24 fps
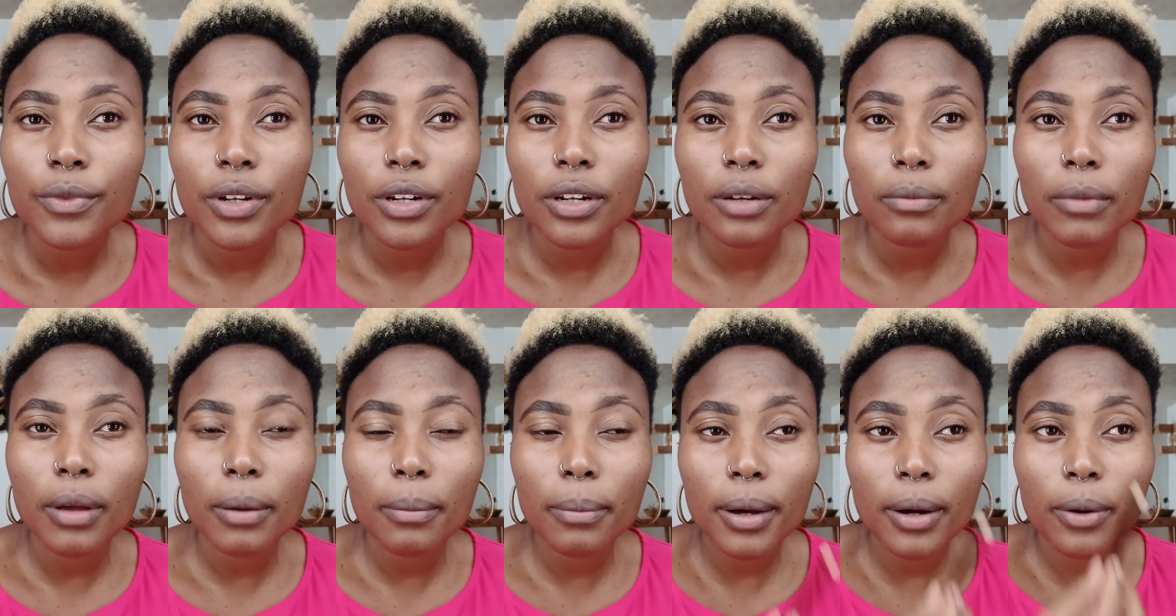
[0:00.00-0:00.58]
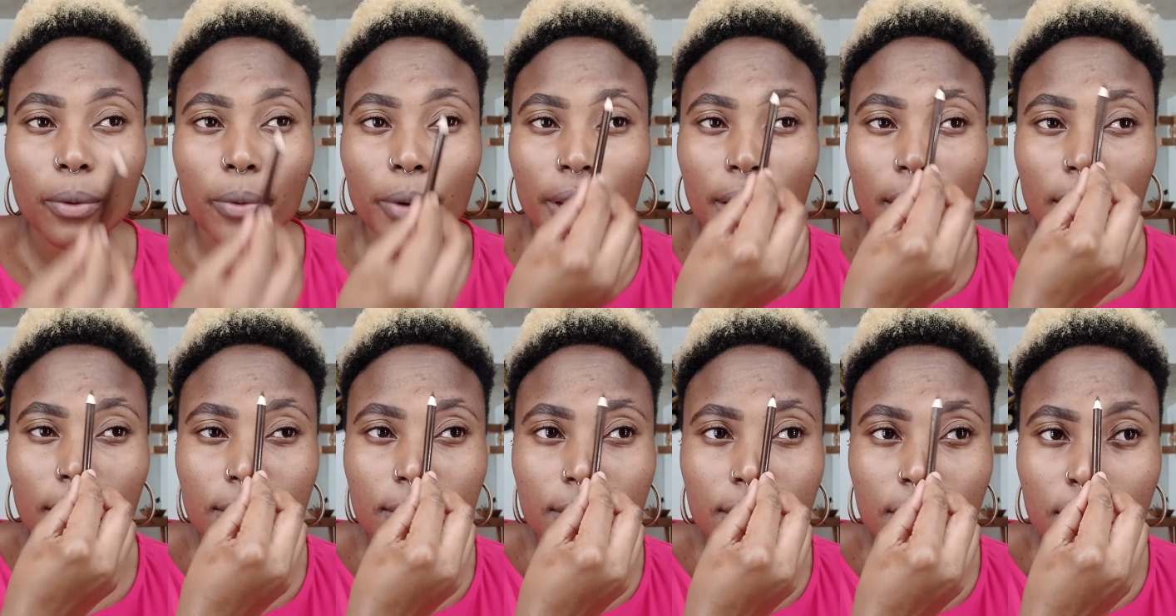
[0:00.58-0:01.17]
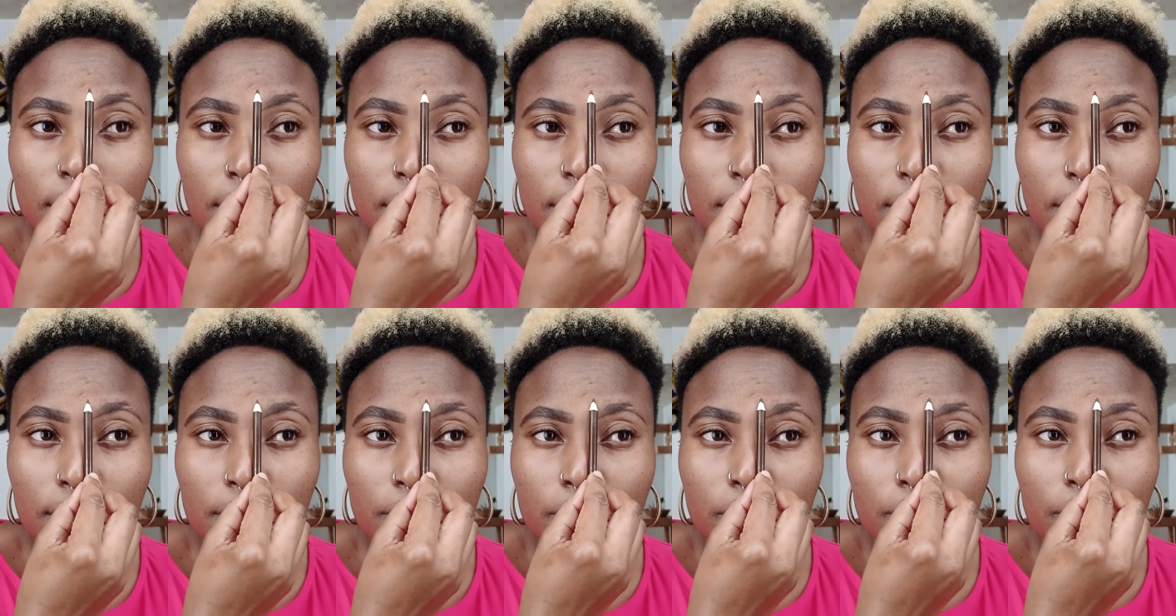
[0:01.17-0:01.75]
Remember where it
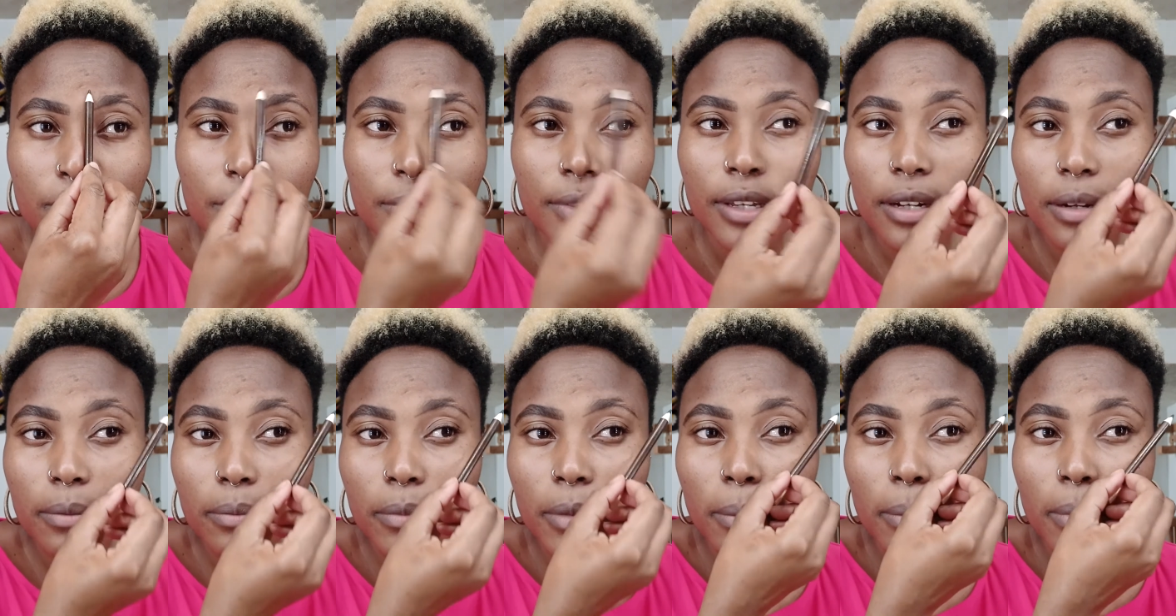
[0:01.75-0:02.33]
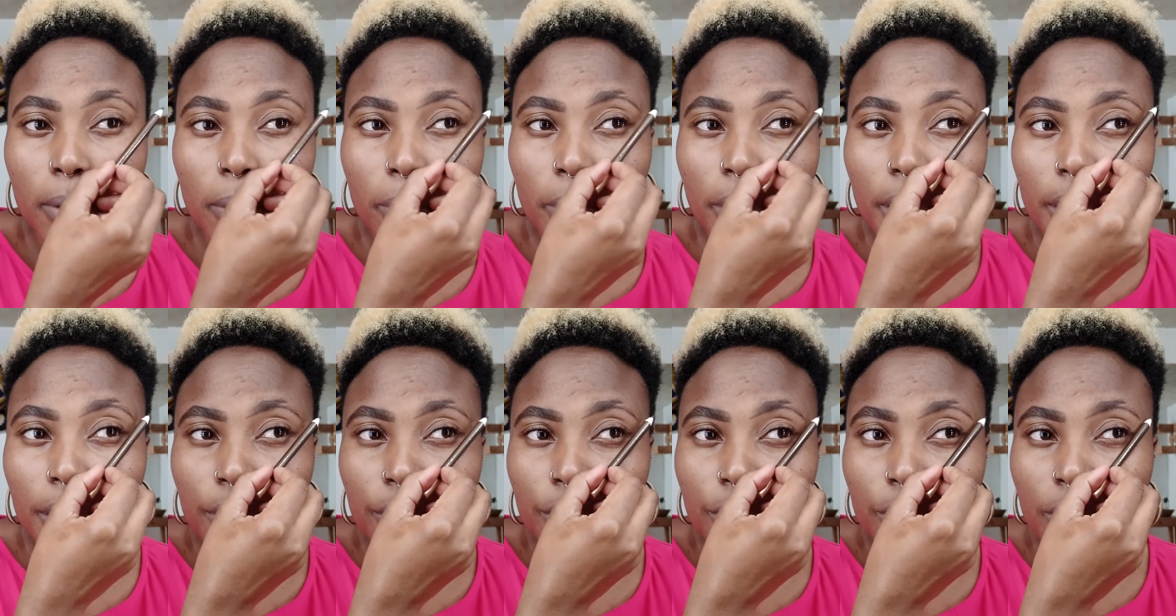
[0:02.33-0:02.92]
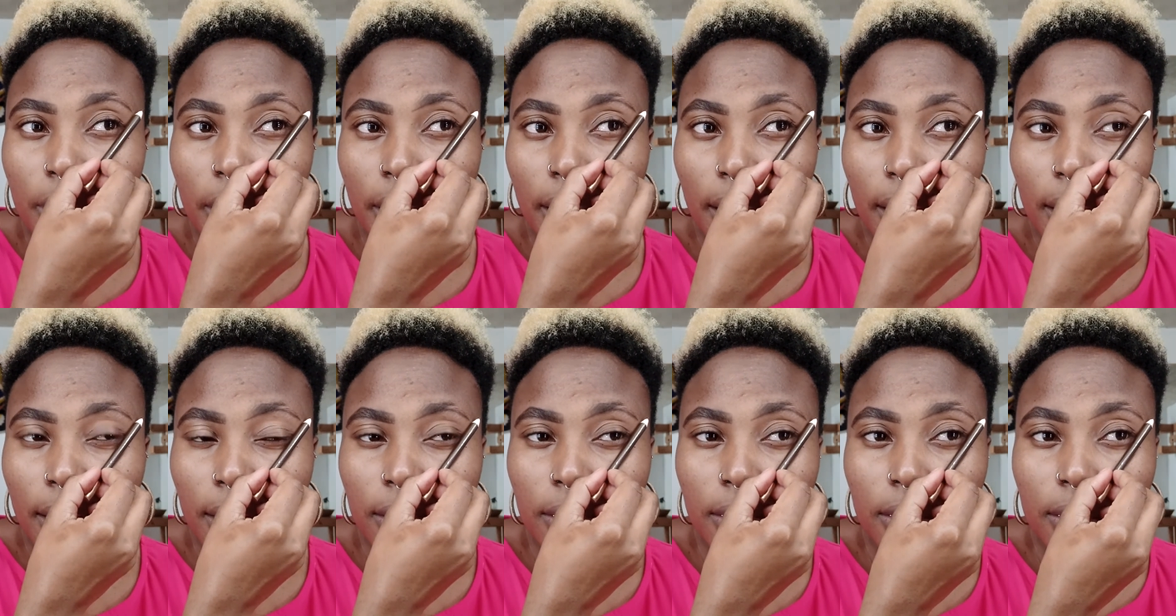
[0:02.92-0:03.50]
starts, remember where it should
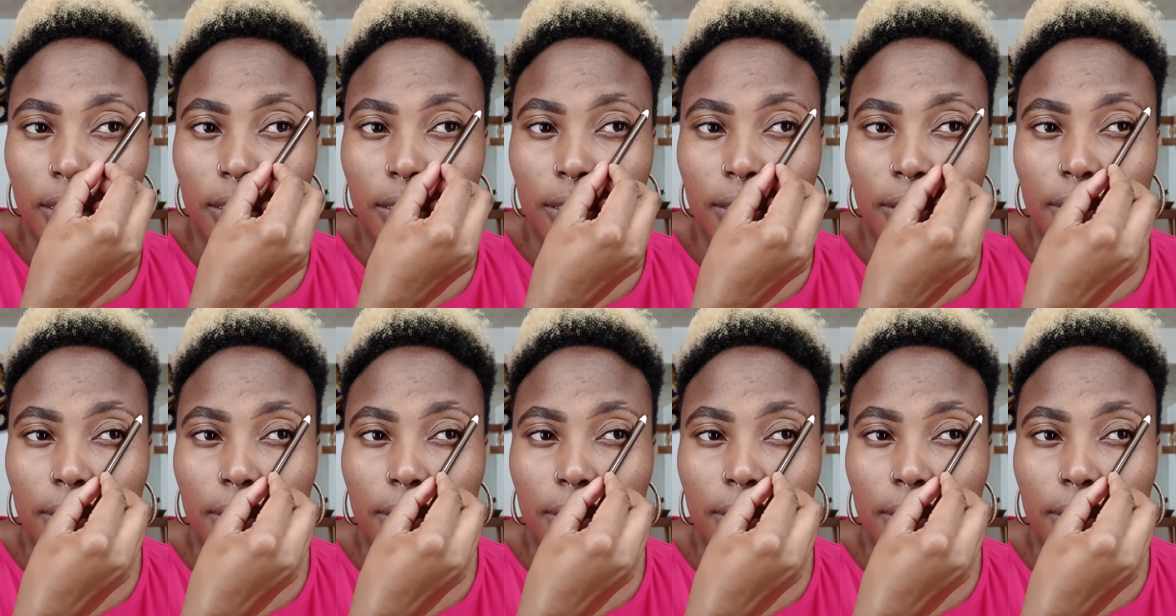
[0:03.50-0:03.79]
end,